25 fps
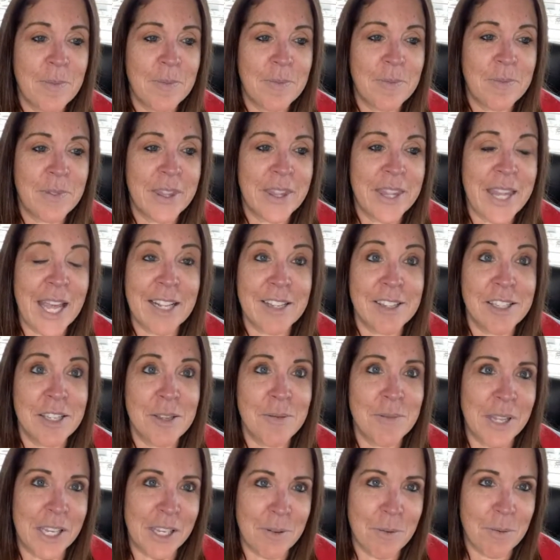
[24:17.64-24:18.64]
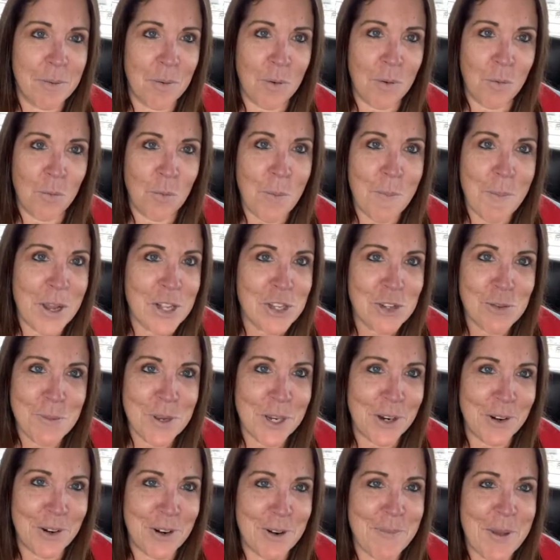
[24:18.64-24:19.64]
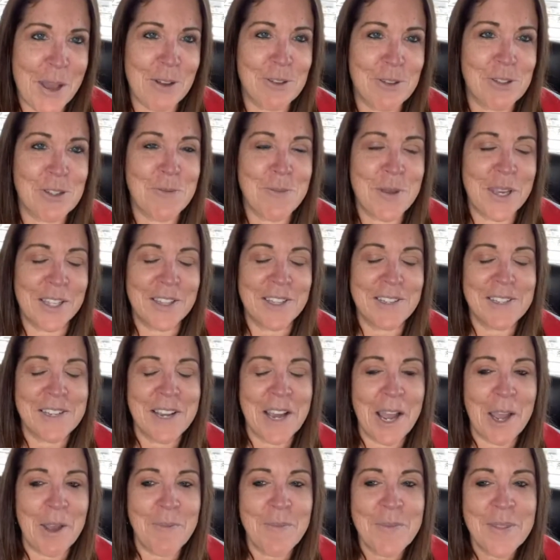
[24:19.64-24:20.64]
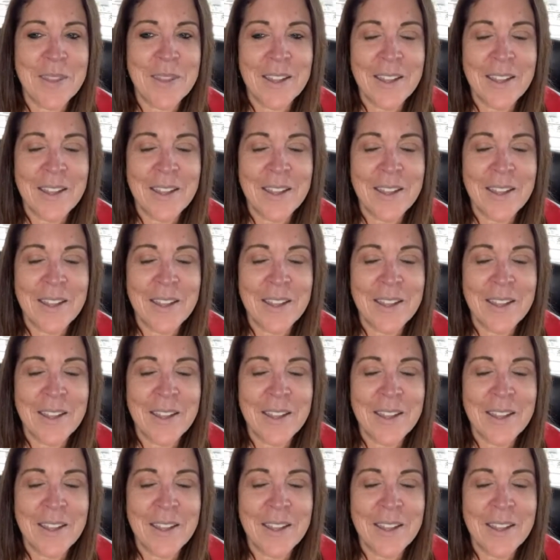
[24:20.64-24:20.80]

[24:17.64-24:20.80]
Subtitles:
that seemed like a much bigger amount to me at the time.